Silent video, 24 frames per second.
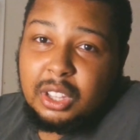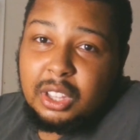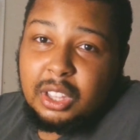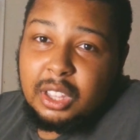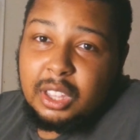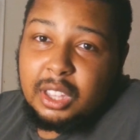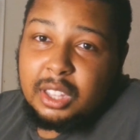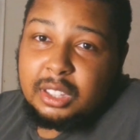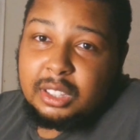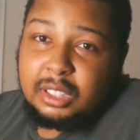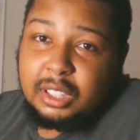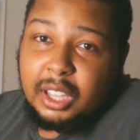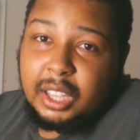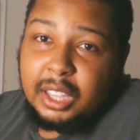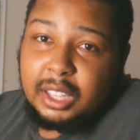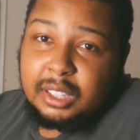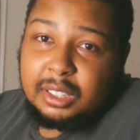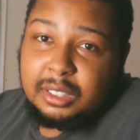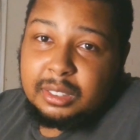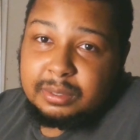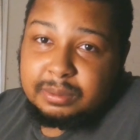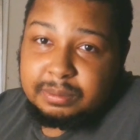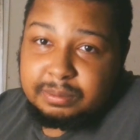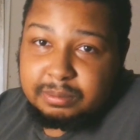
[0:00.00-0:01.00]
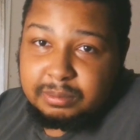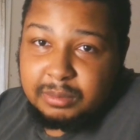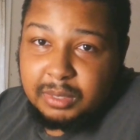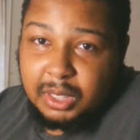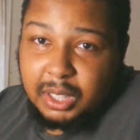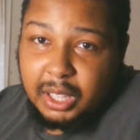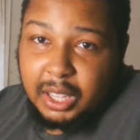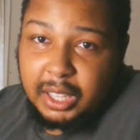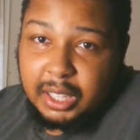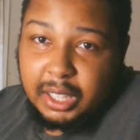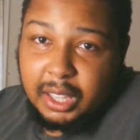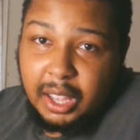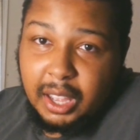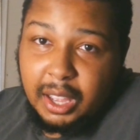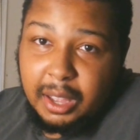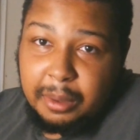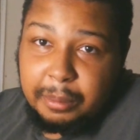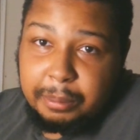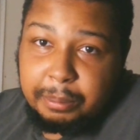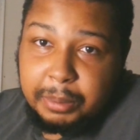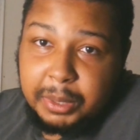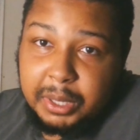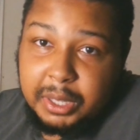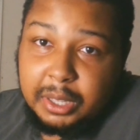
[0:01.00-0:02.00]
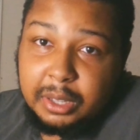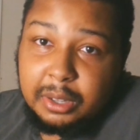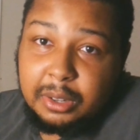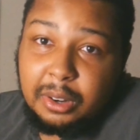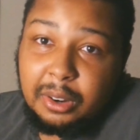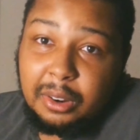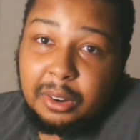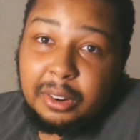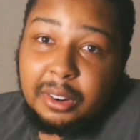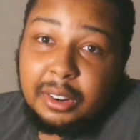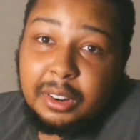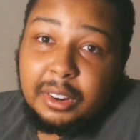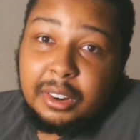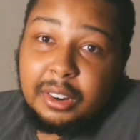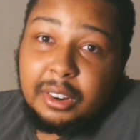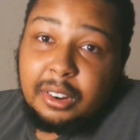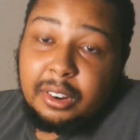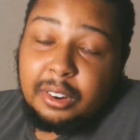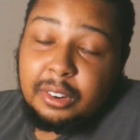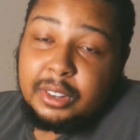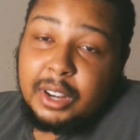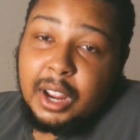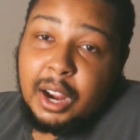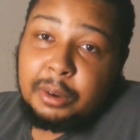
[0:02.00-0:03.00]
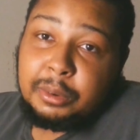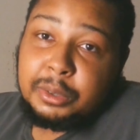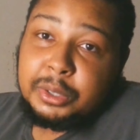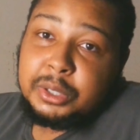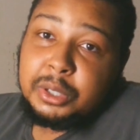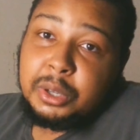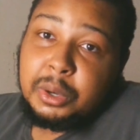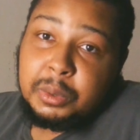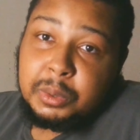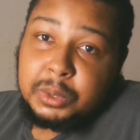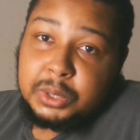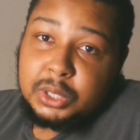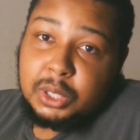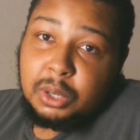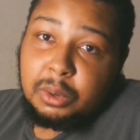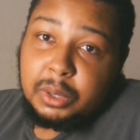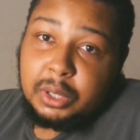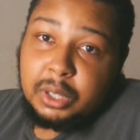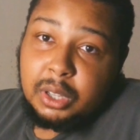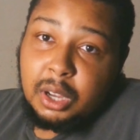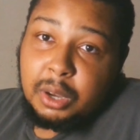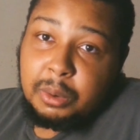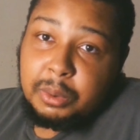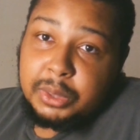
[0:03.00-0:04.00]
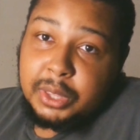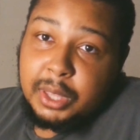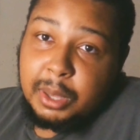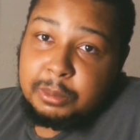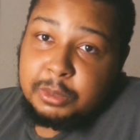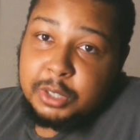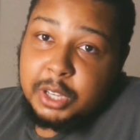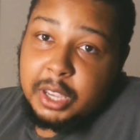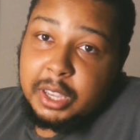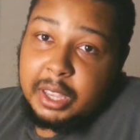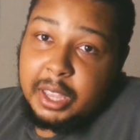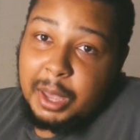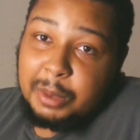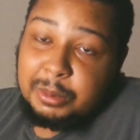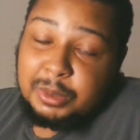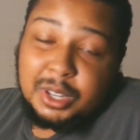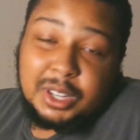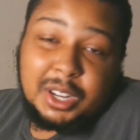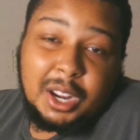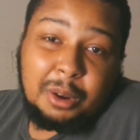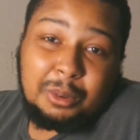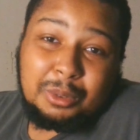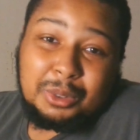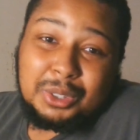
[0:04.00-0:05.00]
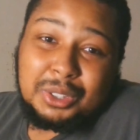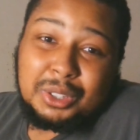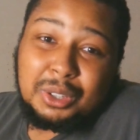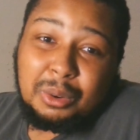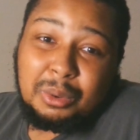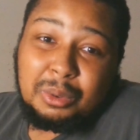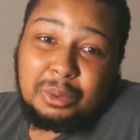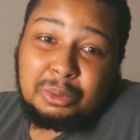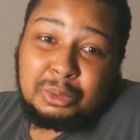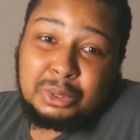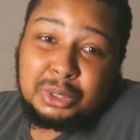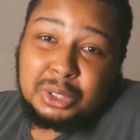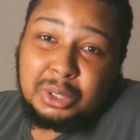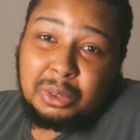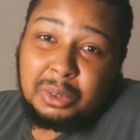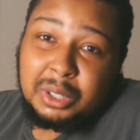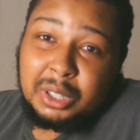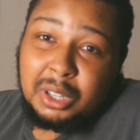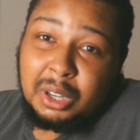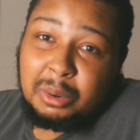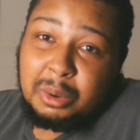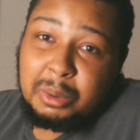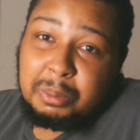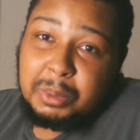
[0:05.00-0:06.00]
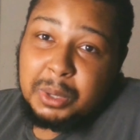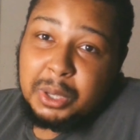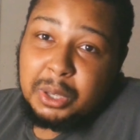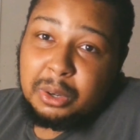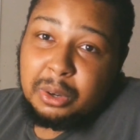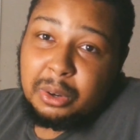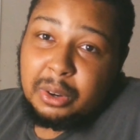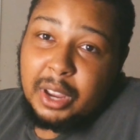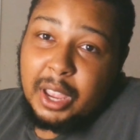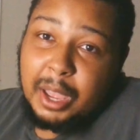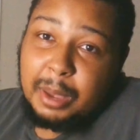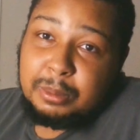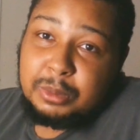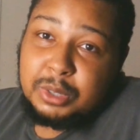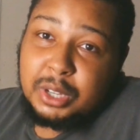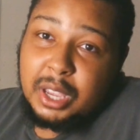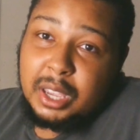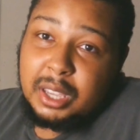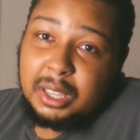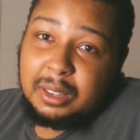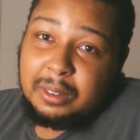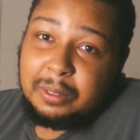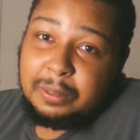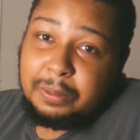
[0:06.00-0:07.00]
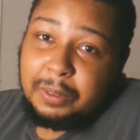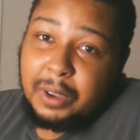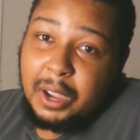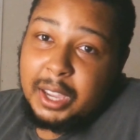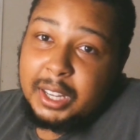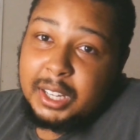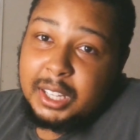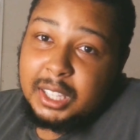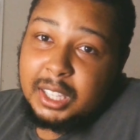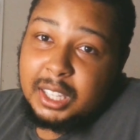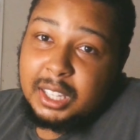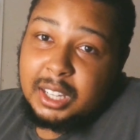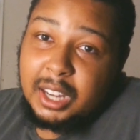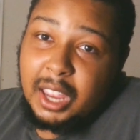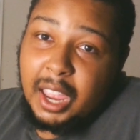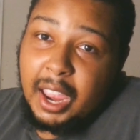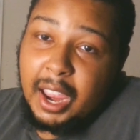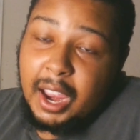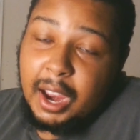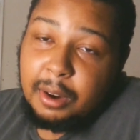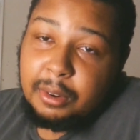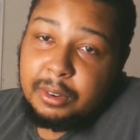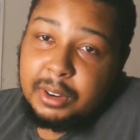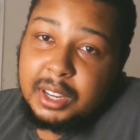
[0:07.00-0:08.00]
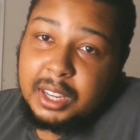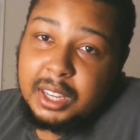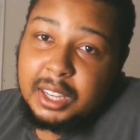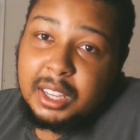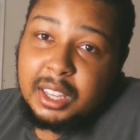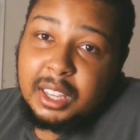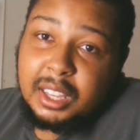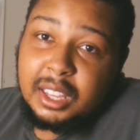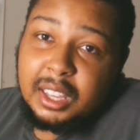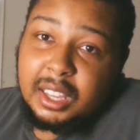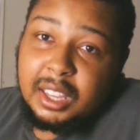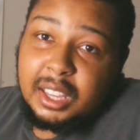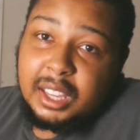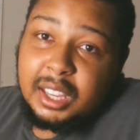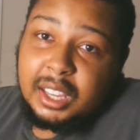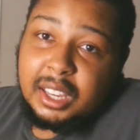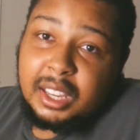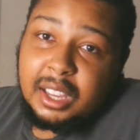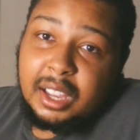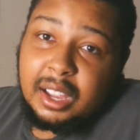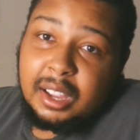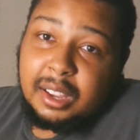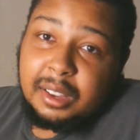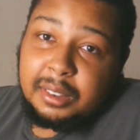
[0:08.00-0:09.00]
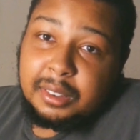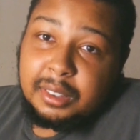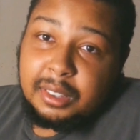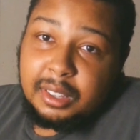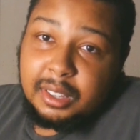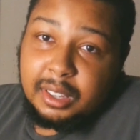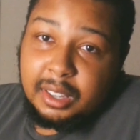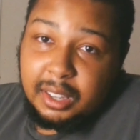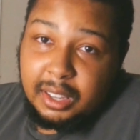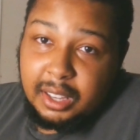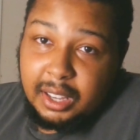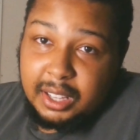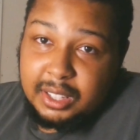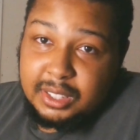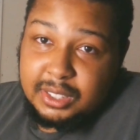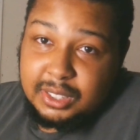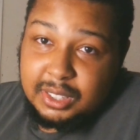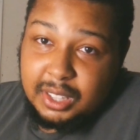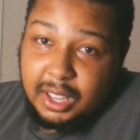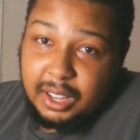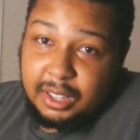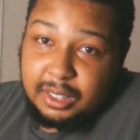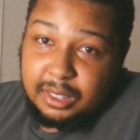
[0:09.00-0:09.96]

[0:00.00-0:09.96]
and, Peter, or not really knowing what's going on with MJ, MJ not really knowing what's going on with Peter, MJ confiding in Harry, instead